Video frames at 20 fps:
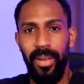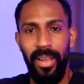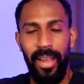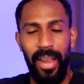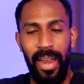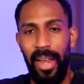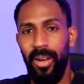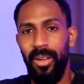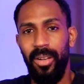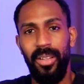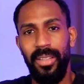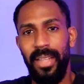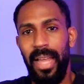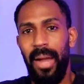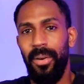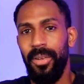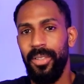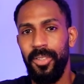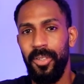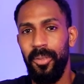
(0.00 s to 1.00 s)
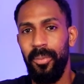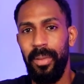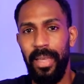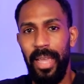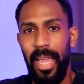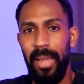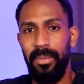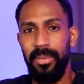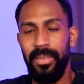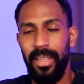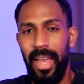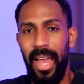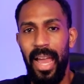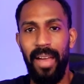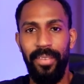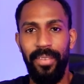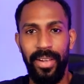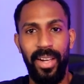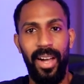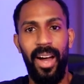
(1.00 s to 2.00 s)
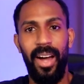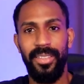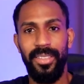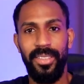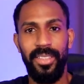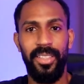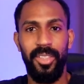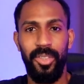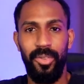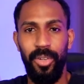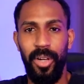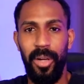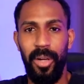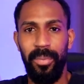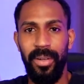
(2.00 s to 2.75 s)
it'll allow us to be able to have a constant drip